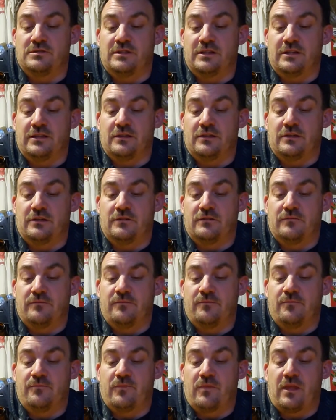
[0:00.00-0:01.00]
They are
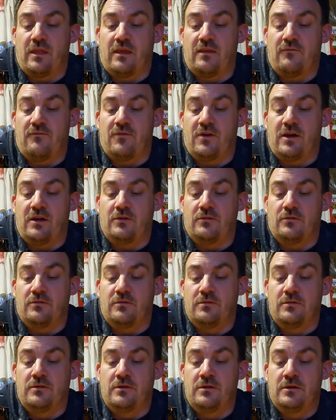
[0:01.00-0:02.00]
a vital
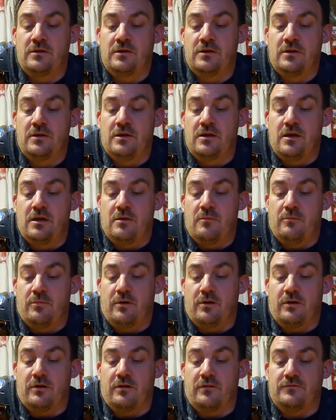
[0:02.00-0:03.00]

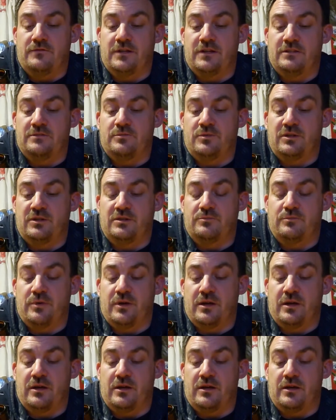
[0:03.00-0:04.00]
part of Chesapeake
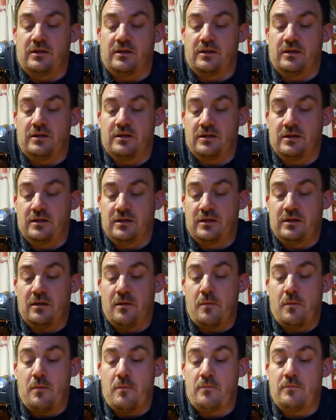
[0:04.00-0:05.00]
Bay's
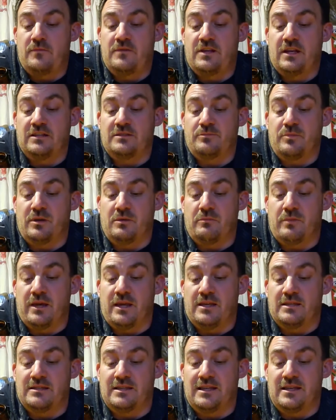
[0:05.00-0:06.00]

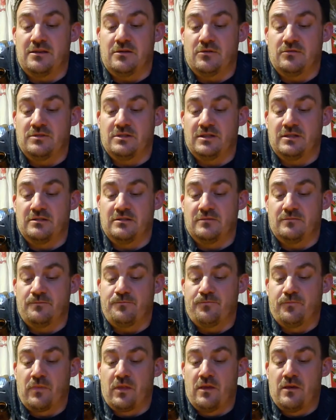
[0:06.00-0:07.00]

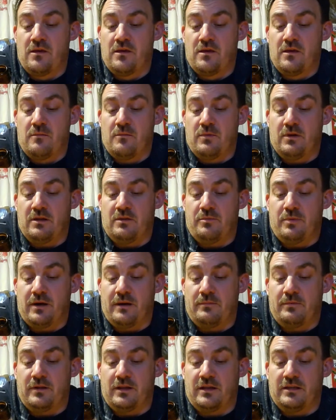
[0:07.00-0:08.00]
ecosystem, but the
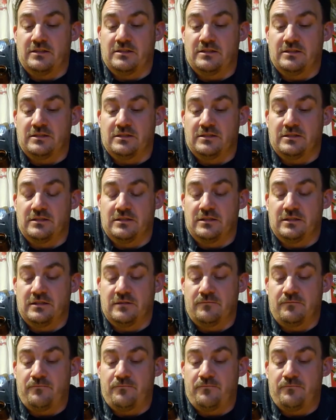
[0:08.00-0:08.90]
population